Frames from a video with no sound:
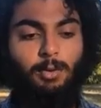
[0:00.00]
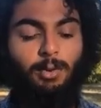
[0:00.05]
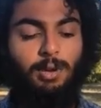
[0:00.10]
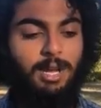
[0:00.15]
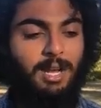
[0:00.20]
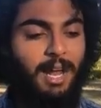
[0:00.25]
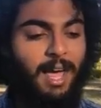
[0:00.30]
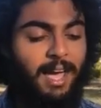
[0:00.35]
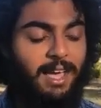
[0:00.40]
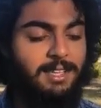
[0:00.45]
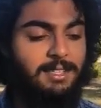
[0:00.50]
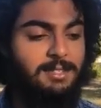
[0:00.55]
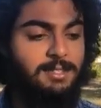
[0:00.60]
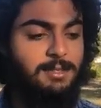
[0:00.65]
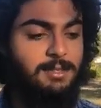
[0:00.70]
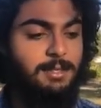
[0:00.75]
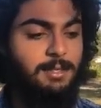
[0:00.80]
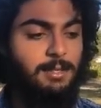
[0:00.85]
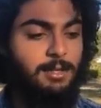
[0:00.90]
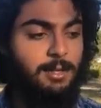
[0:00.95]

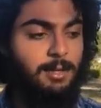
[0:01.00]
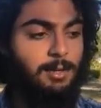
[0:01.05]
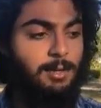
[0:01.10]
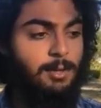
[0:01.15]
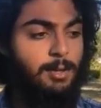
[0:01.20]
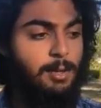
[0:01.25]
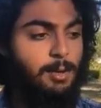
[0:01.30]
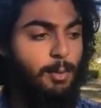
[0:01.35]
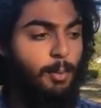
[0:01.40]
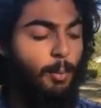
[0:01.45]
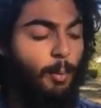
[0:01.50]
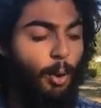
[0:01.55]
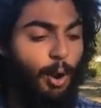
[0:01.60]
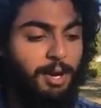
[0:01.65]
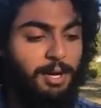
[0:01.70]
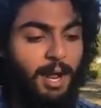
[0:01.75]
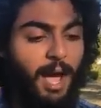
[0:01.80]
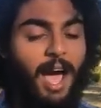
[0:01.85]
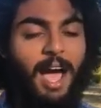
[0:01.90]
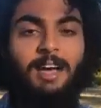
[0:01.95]
realize
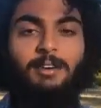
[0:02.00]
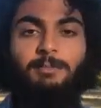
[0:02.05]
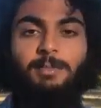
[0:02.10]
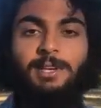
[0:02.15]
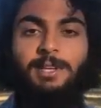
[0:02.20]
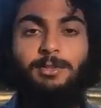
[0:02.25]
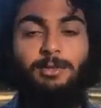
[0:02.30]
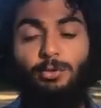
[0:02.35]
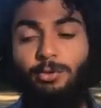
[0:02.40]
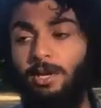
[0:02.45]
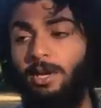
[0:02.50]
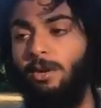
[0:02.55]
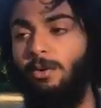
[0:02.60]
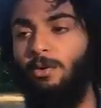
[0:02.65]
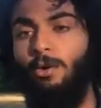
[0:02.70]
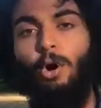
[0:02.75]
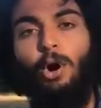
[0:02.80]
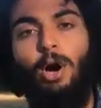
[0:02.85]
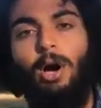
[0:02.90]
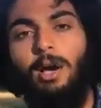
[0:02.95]
what I have been
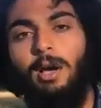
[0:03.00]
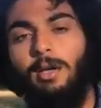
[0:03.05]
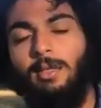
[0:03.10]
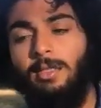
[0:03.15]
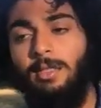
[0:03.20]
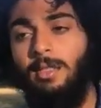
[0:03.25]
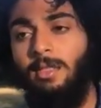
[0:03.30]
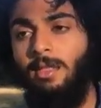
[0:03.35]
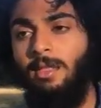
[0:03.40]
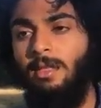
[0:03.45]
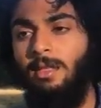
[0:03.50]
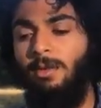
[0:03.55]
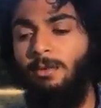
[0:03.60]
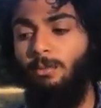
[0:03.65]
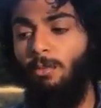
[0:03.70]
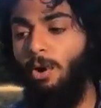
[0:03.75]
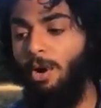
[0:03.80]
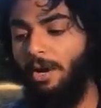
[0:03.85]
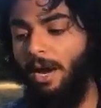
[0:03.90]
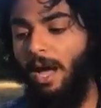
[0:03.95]
doing wrong,
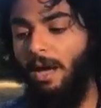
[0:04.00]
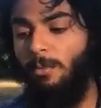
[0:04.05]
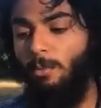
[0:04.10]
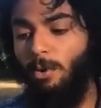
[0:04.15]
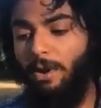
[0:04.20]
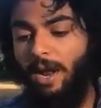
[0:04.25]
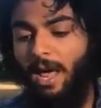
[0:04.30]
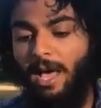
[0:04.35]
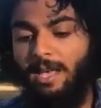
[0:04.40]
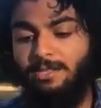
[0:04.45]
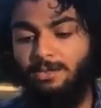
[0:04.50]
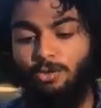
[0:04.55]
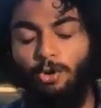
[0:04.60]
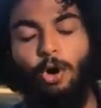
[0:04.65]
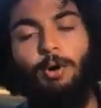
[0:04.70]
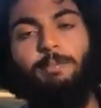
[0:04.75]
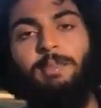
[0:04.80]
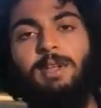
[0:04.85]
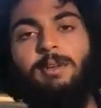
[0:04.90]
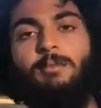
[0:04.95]
what, what has
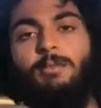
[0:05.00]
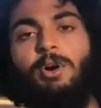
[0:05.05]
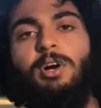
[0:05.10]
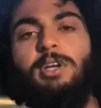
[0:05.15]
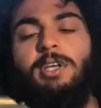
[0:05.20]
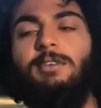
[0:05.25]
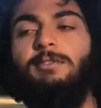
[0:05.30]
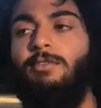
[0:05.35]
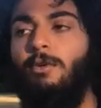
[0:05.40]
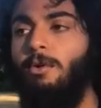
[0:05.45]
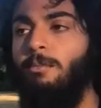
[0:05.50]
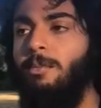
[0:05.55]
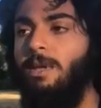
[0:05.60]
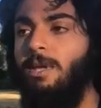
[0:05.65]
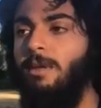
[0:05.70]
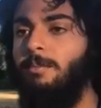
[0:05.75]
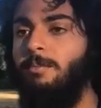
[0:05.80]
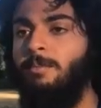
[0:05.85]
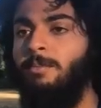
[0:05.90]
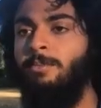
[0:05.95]
not been working for
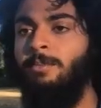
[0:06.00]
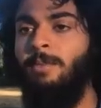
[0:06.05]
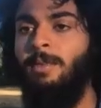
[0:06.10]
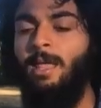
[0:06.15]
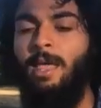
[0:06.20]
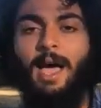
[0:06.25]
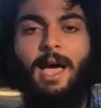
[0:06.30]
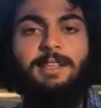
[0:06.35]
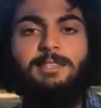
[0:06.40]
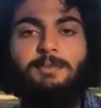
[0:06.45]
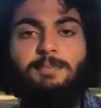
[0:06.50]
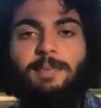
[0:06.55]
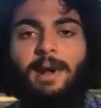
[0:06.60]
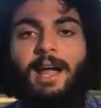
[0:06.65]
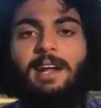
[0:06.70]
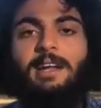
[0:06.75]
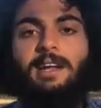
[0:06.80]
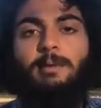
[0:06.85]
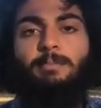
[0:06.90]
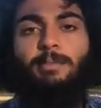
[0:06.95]
me, and
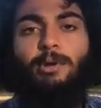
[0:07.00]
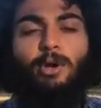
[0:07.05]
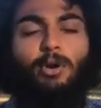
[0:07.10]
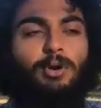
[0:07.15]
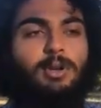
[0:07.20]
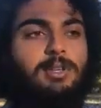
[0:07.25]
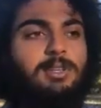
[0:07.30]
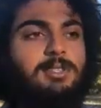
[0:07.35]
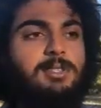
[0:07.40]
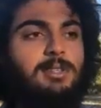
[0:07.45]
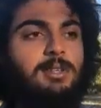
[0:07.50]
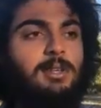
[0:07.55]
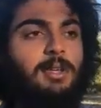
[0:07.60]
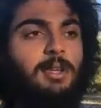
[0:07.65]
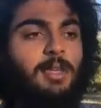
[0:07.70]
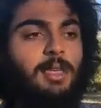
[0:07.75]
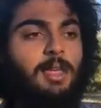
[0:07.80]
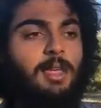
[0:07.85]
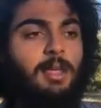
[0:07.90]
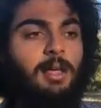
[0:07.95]
spread it because
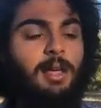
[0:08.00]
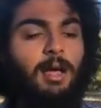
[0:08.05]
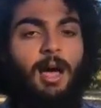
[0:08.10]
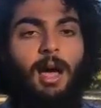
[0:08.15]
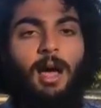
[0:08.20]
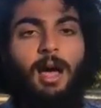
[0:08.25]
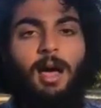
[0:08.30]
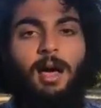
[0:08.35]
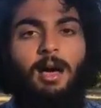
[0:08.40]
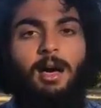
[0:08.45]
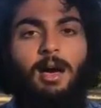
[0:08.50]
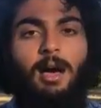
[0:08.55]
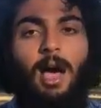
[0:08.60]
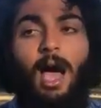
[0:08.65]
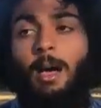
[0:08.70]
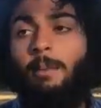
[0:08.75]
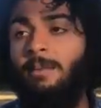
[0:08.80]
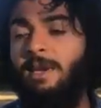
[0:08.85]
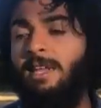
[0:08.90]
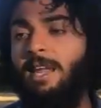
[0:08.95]

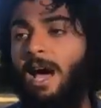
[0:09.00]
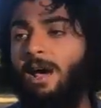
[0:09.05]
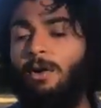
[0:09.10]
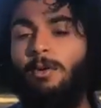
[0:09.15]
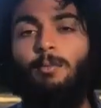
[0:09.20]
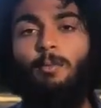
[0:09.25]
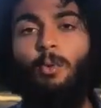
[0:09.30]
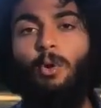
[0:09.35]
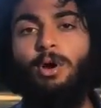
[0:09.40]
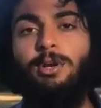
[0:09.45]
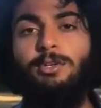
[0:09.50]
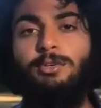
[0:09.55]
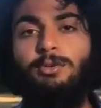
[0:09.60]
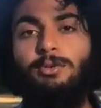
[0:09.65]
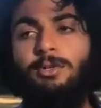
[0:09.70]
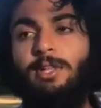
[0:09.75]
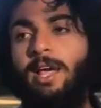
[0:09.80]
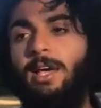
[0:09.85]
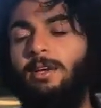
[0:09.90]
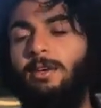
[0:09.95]
I mean, I don't want to
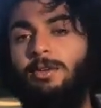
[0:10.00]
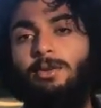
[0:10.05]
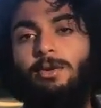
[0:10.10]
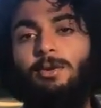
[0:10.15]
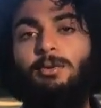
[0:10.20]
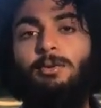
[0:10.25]
like, you